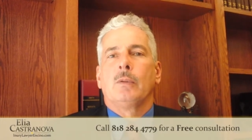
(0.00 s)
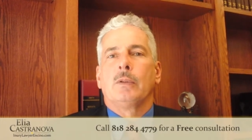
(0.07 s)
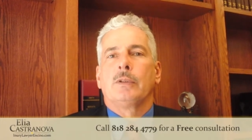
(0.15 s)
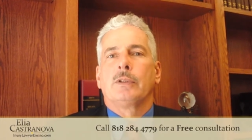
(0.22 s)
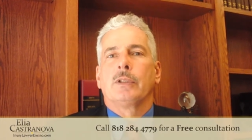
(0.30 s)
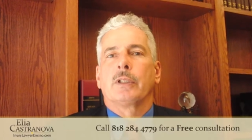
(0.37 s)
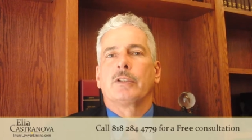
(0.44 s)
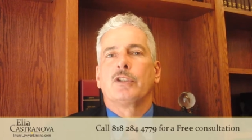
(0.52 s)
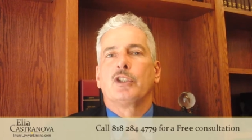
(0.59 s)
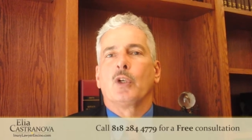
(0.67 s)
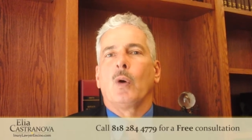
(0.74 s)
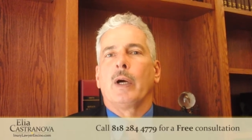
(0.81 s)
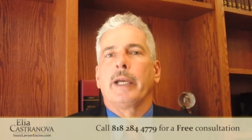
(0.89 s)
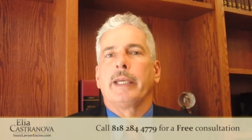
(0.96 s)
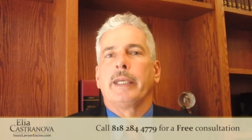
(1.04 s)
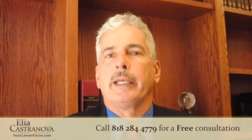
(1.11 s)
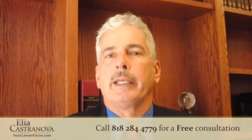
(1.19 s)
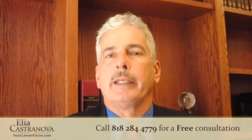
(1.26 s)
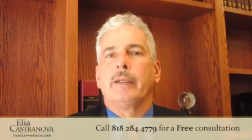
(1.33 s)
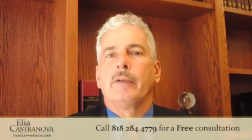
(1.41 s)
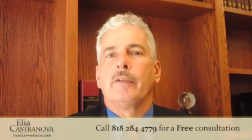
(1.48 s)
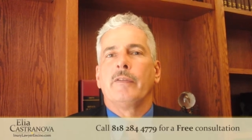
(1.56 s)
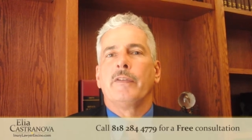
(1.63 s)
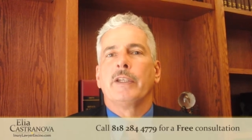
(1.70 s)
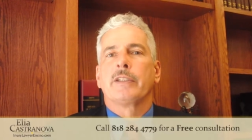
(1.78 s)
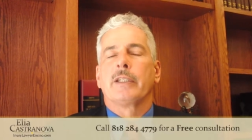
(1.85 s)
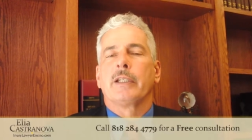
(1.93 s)
took joy in
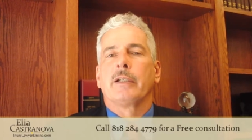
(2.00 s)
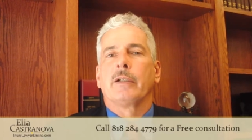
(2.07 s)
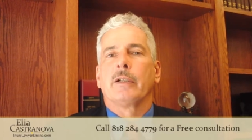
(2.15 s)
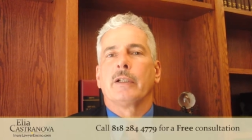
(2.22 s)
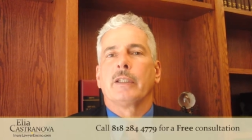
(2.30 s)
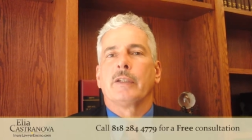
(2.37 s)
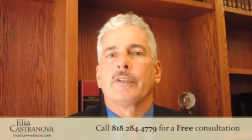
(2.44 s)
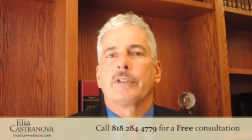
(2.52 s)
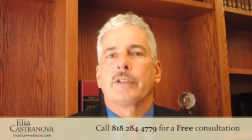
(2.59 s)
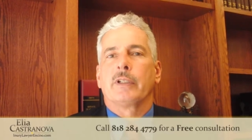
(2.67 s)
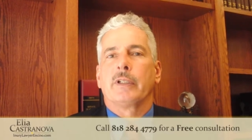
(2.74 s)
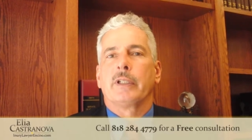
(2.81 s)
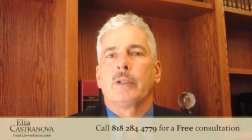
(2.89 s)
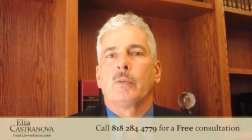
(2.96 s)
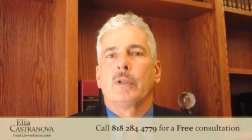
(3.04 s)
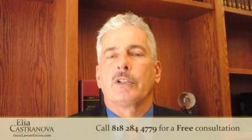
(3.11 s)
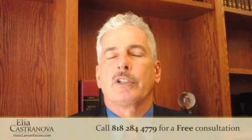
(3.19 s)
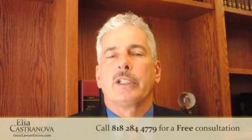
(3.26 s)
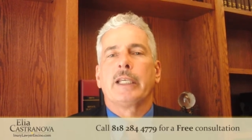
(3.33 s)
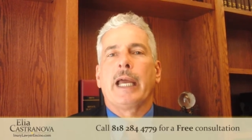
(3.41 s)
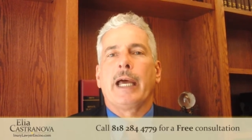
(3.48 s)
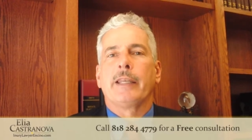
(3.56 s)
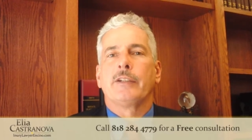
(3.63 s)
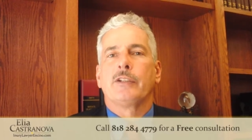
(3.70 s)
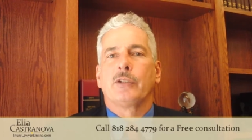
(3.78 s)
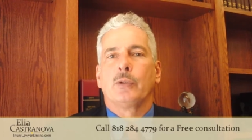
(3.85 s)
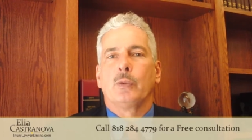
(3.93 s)
visiting her in the facility where she
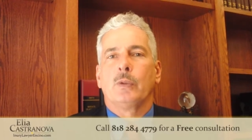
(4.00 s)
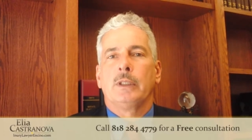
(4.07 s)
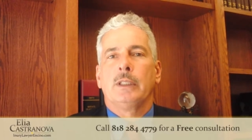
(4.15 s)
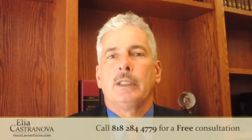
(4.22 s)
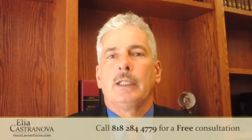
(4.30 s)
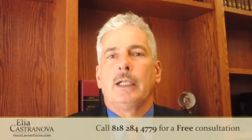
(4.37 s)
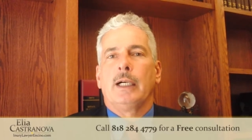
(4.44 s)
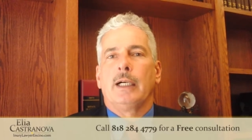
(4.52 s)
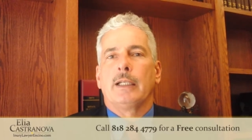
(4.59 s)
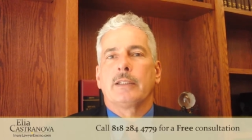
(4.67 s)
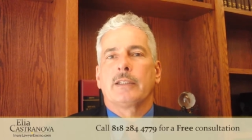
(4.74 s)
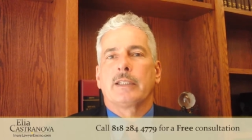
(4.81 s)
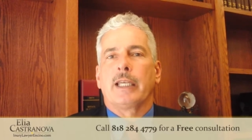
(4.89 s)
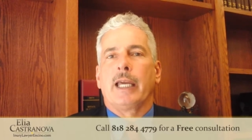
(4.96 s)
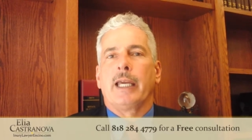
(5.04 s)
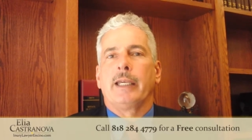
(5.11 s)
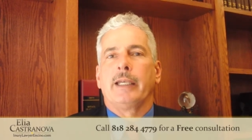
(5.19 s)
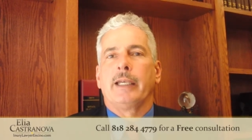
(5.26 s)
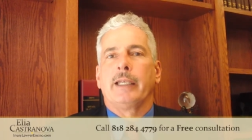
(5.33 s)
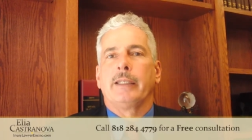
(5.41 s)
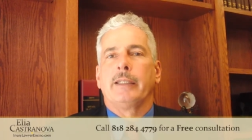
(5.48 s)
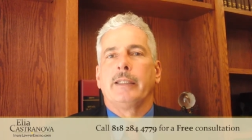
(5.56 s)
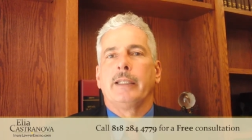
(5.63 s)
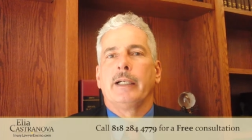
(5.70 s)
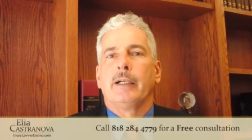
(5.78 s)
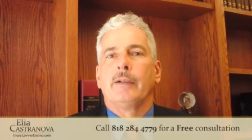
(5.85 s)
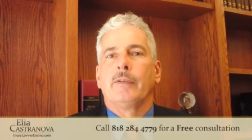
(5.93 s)
had to stay,
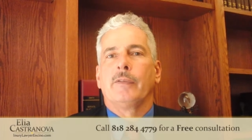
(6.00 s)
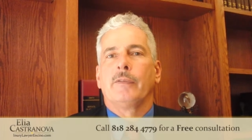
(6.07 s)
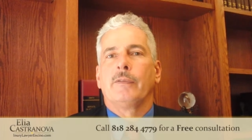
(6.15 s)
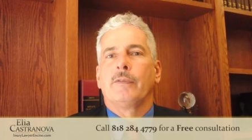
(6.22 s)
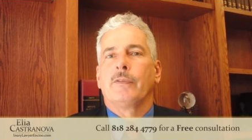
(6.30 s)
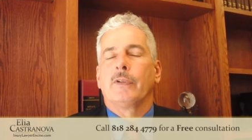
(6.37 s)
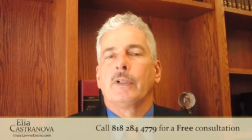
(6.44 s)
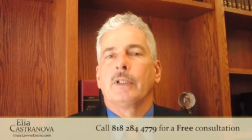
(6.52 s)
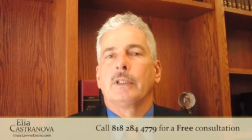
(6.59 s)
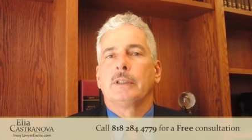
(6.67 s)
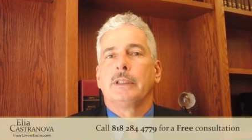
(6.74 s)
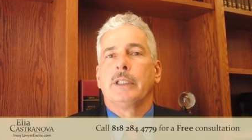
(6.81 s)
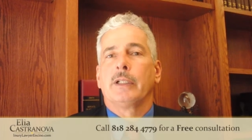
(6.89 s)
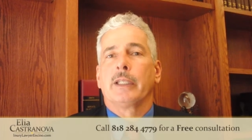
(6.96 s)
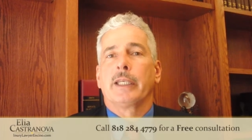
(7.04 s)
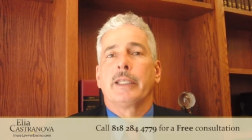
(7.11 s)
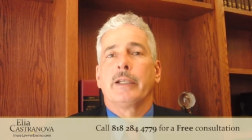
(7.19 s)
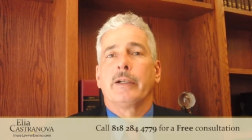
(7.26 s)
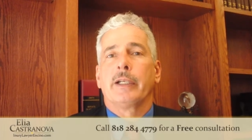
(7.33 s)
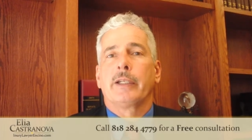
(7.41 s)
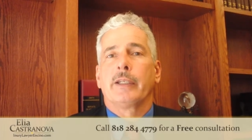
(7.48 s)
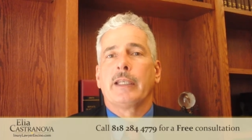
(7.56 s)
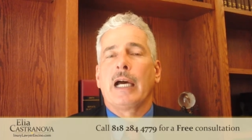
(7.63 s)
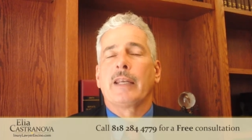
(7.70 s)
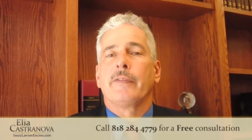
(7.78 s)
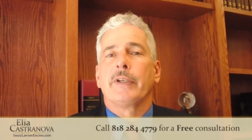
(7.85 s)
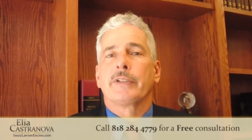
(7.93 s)
and for nearly a year he could
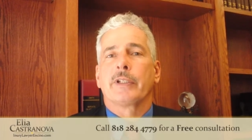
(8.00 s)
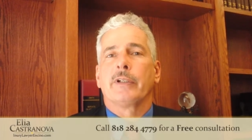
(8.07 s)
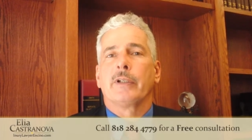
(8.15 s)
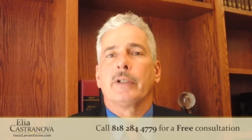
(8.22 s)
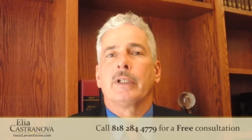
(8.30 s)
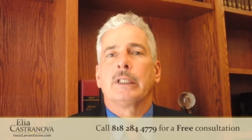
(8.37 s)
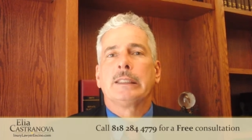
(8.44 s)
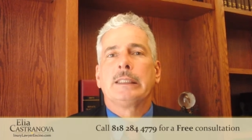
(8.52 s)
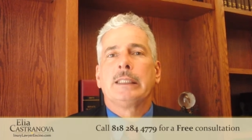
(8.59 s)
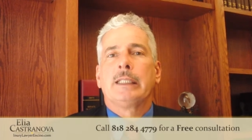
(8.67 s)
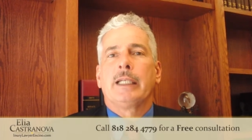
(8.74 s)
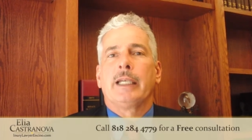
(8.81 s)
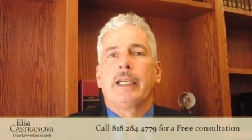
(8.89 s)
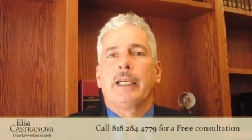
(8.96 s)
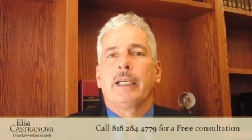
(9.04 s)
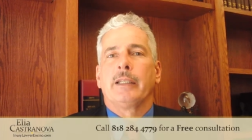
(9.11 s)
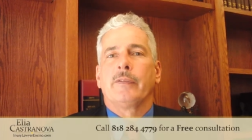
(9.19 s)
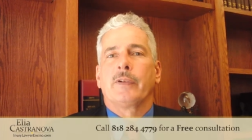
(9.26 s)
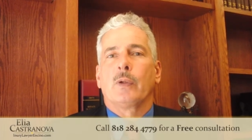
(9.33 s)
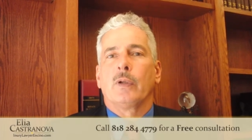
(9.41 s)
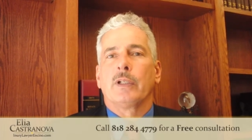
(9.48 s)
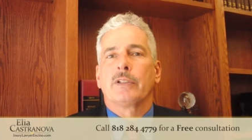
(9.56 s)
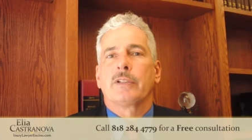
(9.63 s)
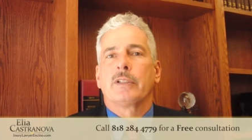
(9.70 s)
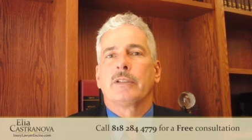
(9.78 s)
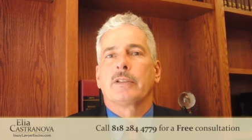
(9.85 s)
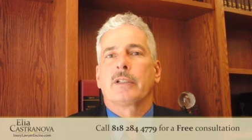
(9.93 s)
not visit her, and of
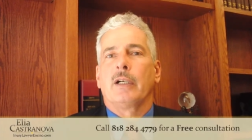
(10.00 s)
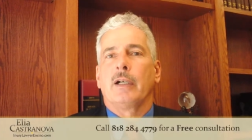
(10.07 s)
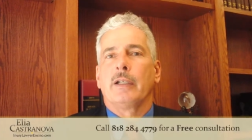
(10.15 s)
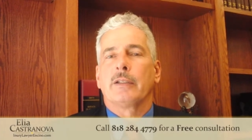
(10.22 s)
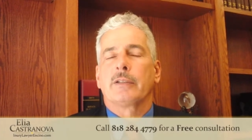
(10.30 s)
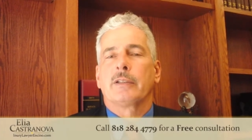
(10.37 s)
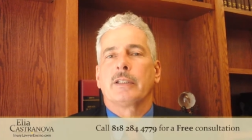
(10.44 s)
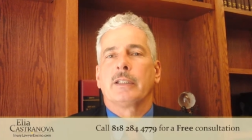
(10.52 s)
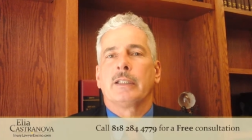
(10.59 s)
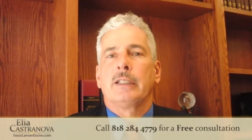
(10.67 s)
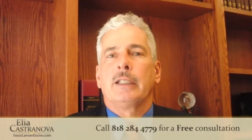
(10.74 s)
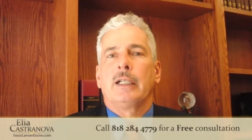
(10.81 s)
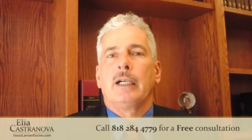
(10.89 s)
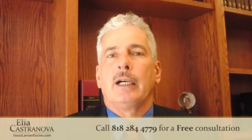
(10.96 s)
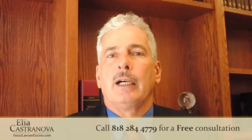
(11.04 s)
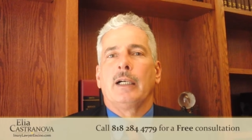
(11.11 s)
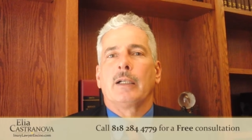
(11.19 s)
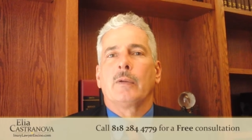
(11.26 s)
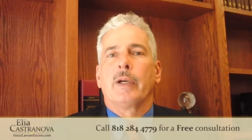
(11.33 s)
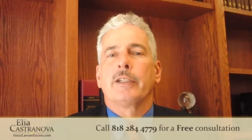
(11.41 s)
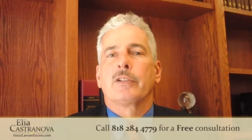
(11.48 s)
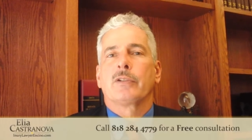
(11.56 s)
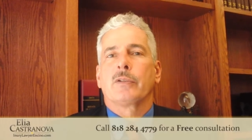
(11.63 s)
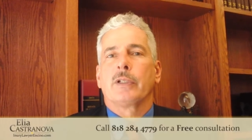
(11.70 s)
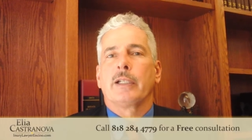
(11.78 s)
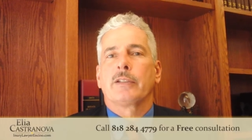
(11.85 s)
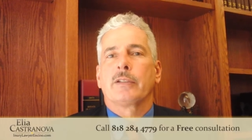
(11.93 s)
course this caused great
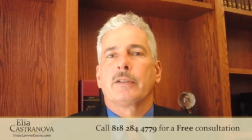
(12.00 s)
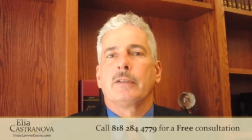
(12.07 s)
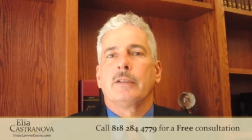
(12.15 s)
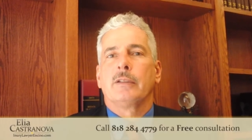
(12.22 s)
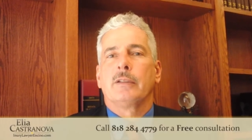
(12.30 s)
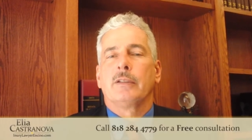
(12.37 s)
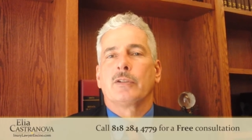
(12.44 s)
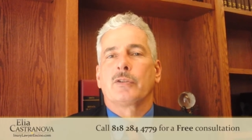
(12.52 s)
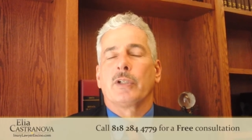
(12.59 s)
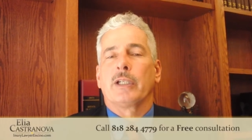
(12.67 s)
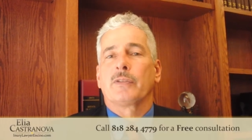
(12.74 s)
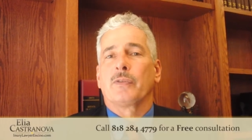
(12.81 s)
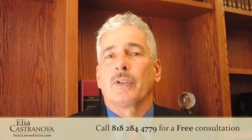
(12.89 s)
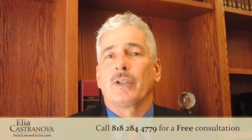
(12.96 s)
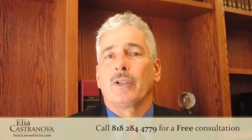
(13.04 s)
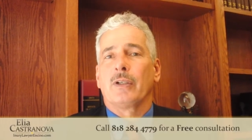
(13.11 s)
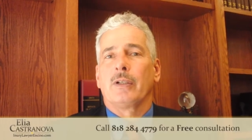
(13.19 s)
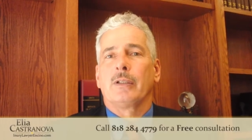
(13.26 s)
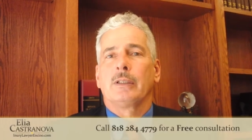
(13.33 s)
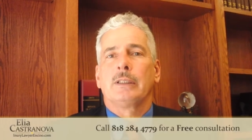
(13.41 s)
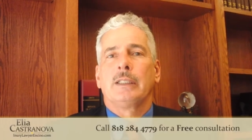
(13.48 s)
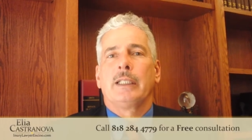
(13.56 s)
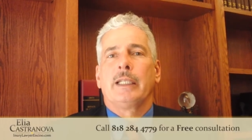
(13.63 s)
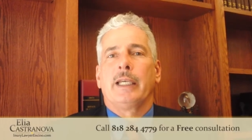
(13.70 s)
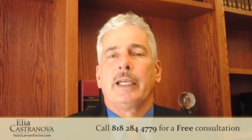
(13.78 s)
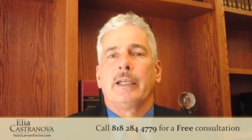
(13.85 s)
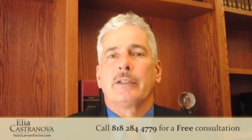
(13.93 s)
distress for her
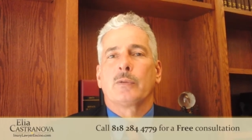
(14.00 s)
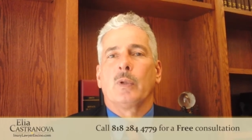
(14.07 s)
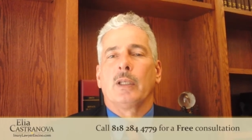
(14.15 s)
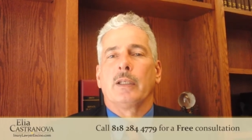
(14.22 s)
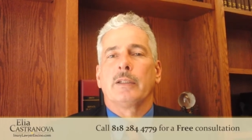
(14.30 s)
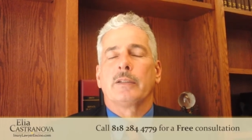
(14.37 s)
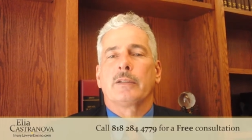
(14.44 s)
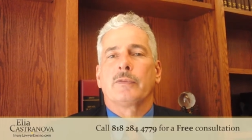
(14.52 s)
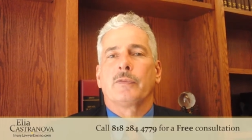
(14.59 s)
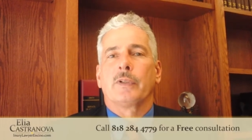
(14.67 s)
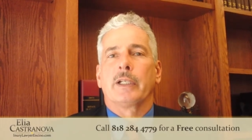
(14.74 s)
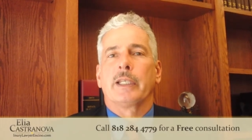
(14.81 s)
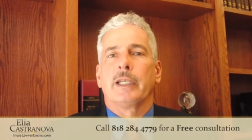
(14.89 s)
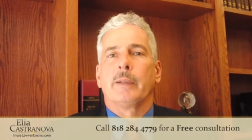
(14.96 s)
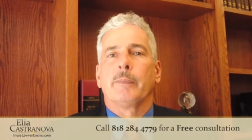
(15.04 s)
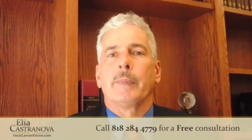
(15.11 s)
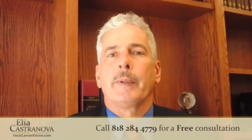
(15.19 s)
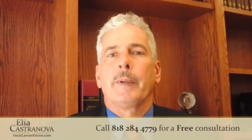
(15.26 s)
as well as for him.